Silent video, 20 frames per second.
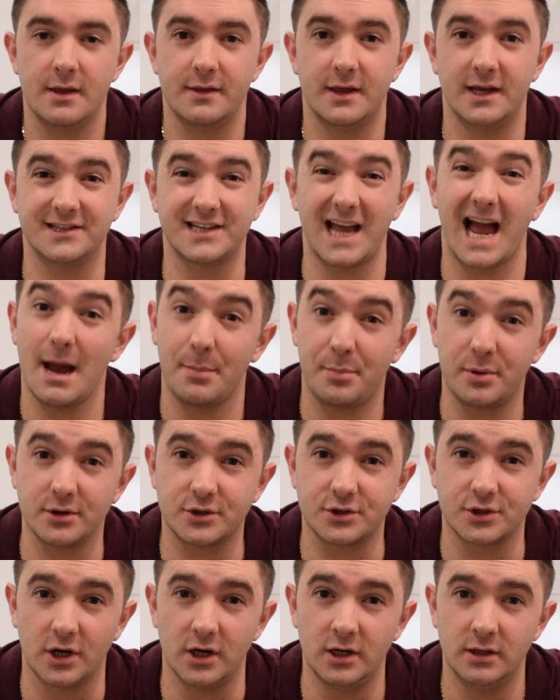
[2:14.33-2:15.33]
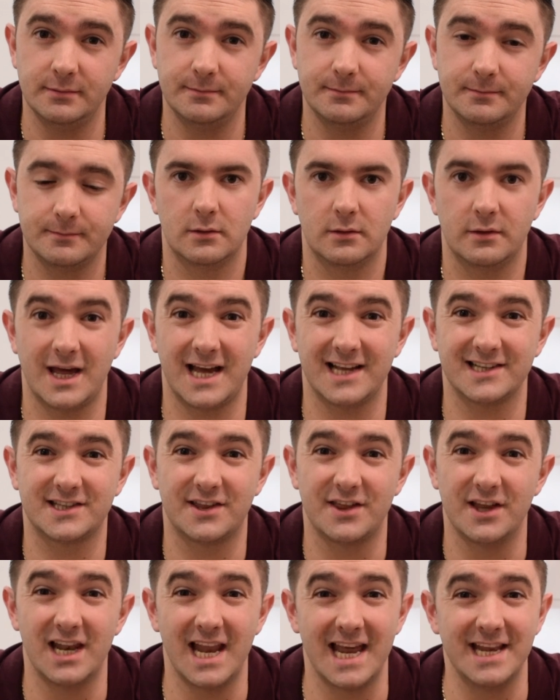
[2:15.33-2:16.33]
There's aperture,
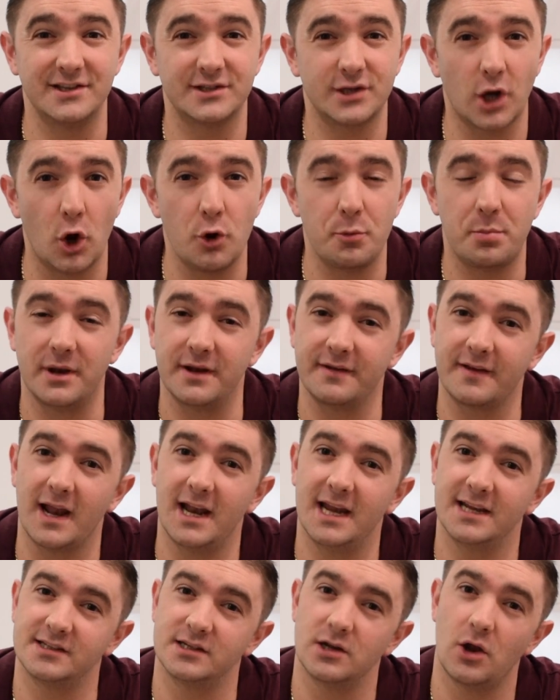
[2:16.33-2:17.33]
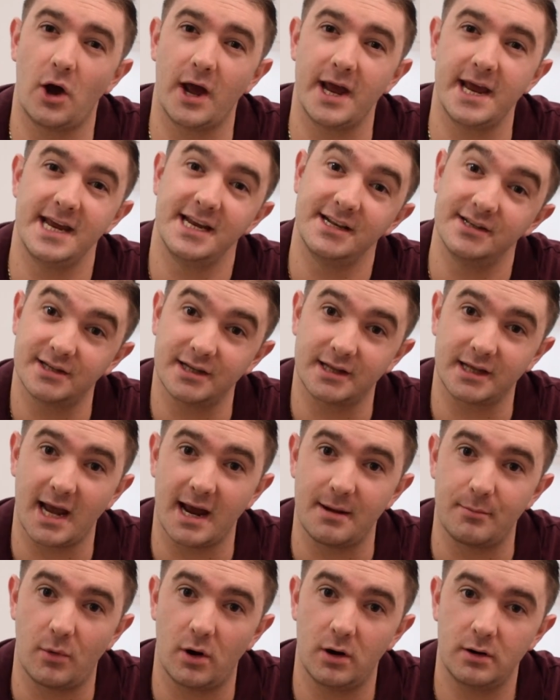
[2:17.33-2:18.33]
that's the lens opening that lets light into the
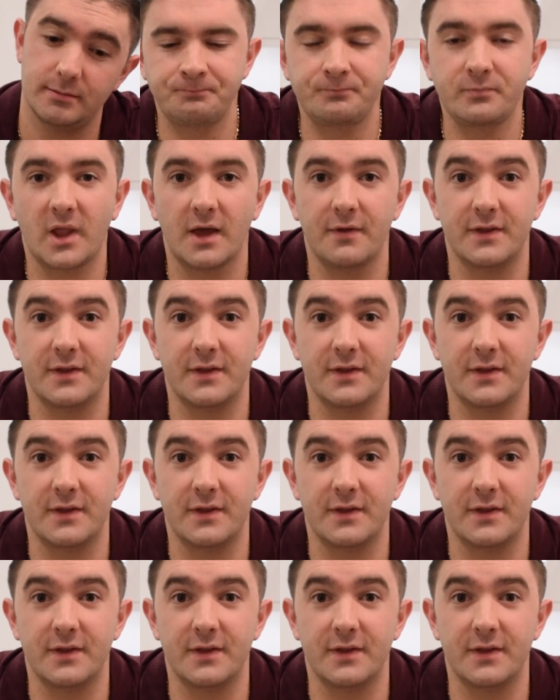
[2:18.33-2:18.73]
camera.